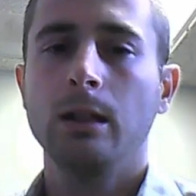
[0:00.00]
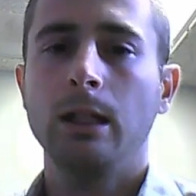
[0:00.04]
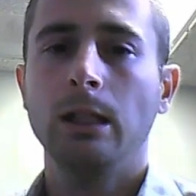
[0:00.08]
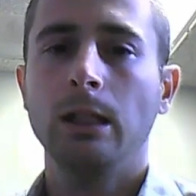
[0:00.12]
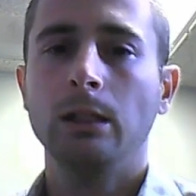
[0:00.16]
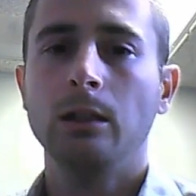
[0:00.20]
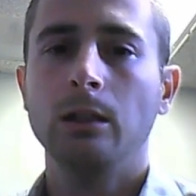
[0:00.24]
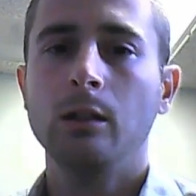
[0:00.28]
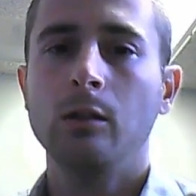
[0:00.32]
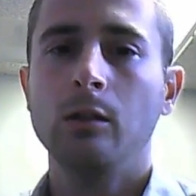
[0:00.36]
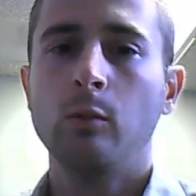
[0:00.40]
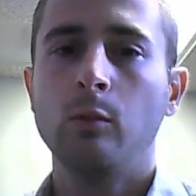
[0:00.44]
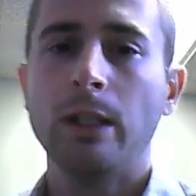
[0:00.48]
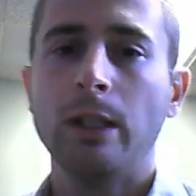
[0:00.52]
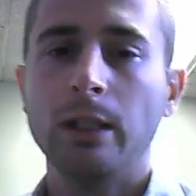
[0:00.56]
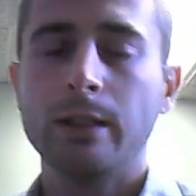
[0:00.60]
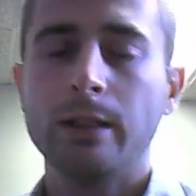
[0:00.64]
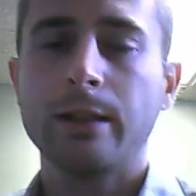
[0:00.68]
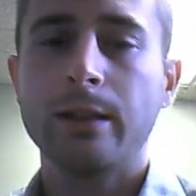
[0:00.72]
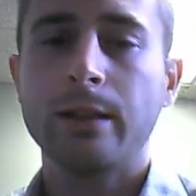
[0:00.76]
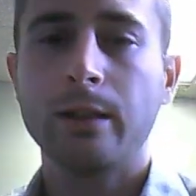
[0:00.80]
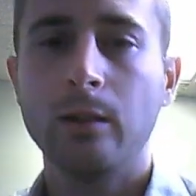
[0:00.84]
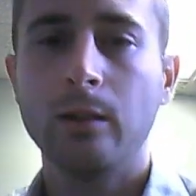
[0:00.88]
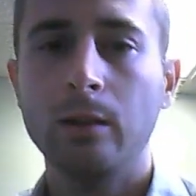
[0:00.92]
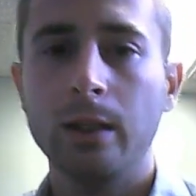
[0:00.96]
Hello,
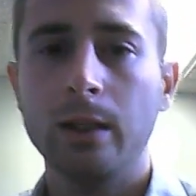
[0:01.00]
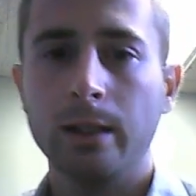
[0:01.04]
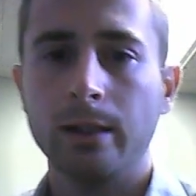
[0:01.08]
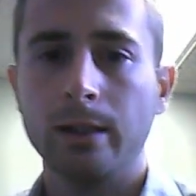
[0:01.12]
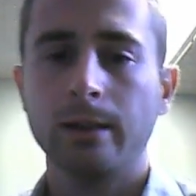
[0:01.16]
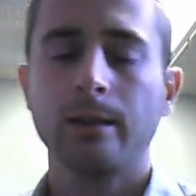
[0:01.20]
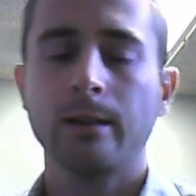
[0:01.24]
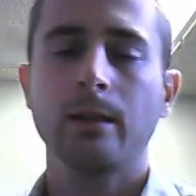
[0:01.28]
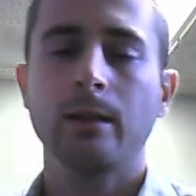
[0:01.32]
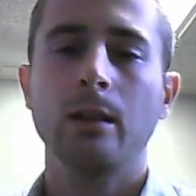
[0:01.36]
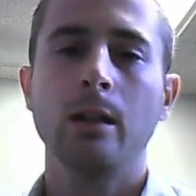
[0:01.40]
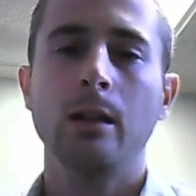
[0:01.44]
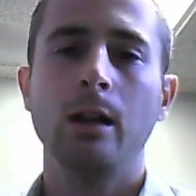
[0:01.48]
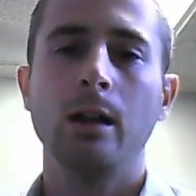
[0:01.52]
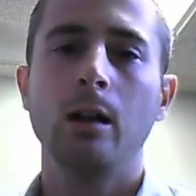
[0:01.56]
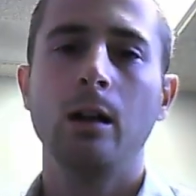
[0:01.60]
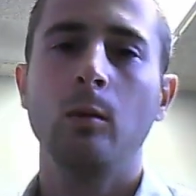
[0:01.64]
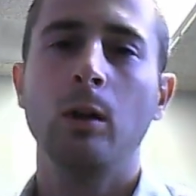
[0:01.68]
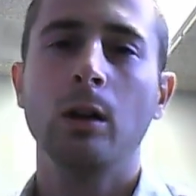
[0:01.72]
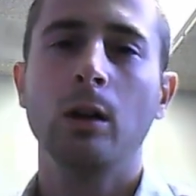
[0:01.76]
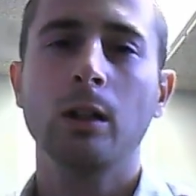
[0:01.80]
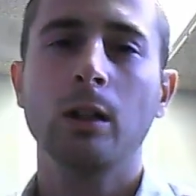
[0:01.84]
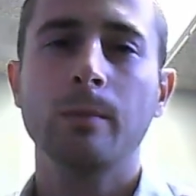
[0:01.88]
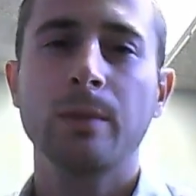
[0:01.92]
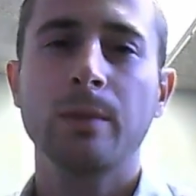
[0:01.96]
Wayland students.
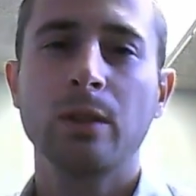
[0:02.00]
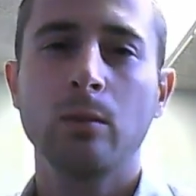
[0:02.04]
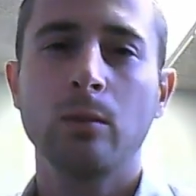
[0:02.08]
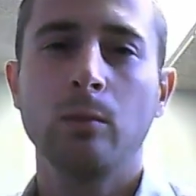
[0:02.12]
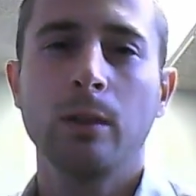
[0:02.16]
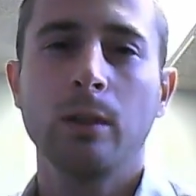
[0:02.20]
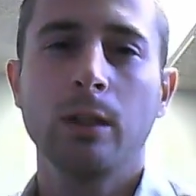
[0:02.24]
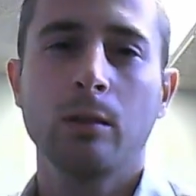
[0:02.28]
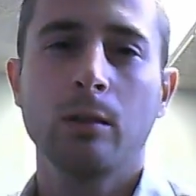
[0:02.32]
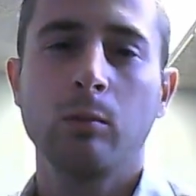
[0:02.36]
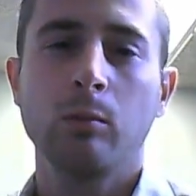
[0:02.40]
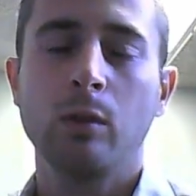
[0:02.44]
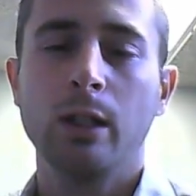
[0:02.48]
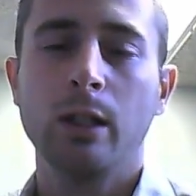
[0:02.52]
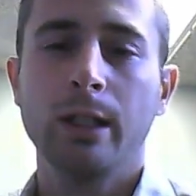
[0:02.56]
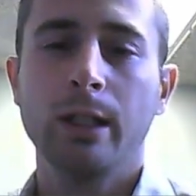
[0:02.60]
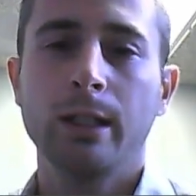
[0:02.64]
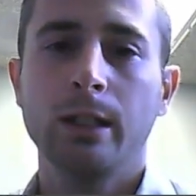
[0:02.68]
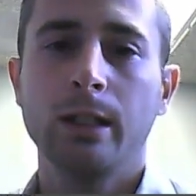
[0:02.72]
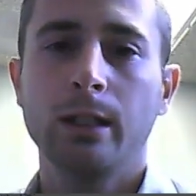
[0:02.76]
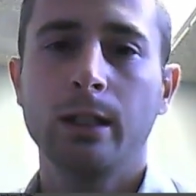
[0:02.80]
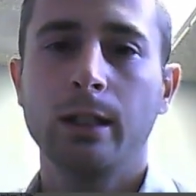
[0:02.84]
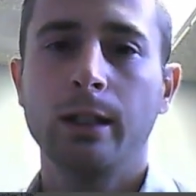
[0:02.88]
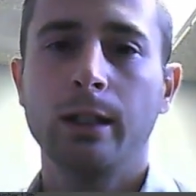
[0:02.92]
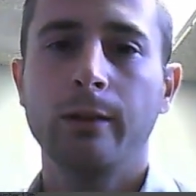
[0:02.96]
Welcome to week
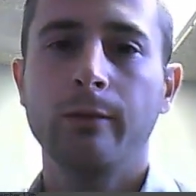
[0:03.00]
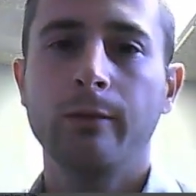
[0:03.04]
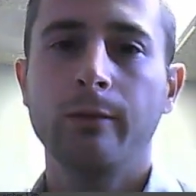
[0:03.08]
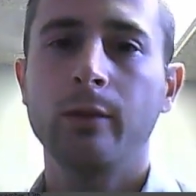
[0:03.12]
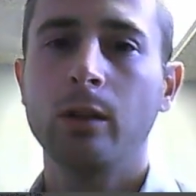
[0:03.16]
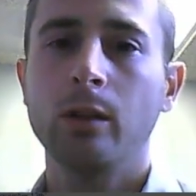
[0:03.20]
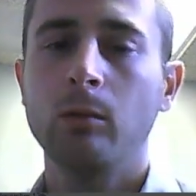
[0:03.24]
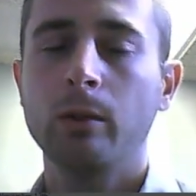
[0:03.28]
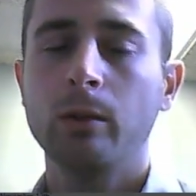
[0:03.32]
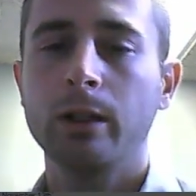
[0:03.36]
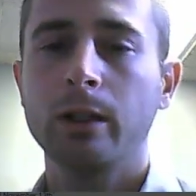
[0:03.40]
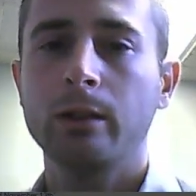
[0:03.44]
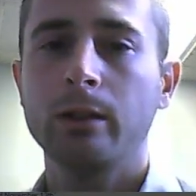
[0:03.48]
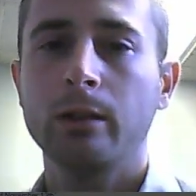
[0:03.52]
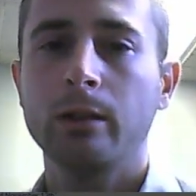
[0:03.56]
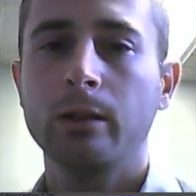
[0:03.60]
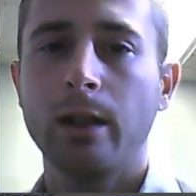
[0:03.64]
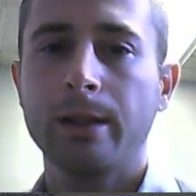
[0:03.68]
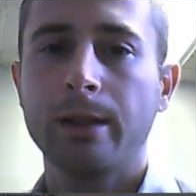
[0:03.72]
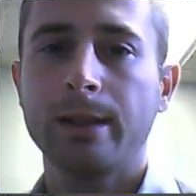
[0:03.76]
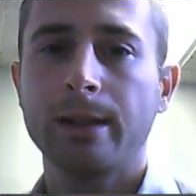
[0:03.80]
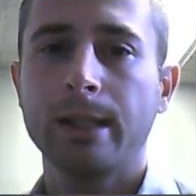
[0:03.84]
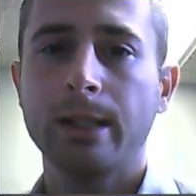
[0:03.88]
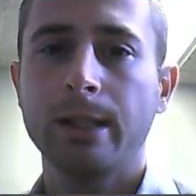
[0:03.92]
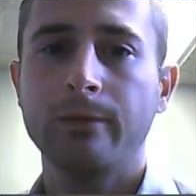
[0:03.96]
one of the winter
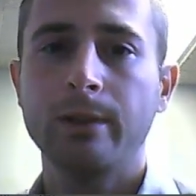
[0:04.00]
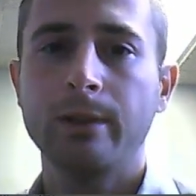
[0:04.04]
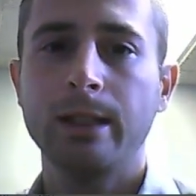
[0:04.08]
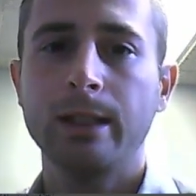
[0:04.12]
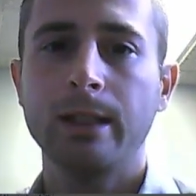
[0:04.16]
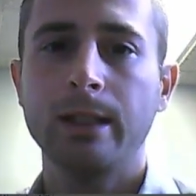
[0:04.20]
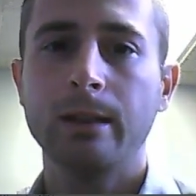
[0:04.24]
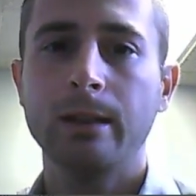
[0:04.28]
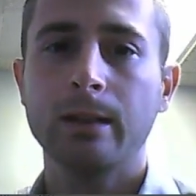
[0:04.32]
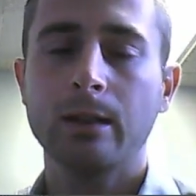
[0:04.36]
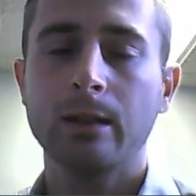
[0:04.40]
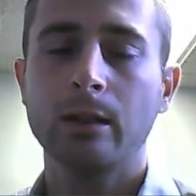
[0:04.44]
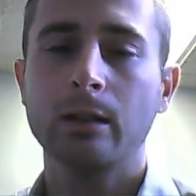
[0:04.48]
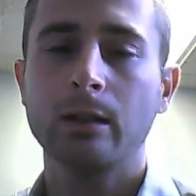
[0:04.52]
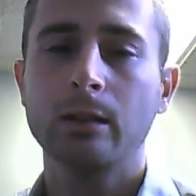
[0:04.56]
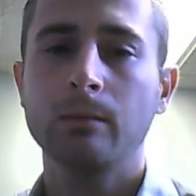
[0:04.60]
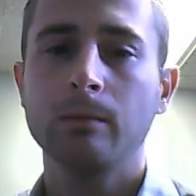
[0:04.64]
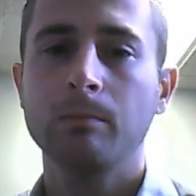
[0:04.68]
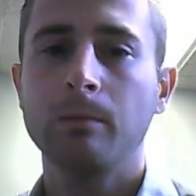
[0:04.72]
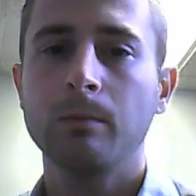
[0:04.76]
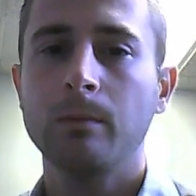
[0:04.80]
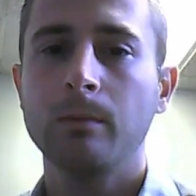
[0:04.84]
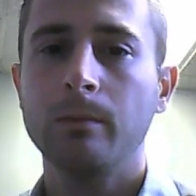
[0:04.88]
2017 term.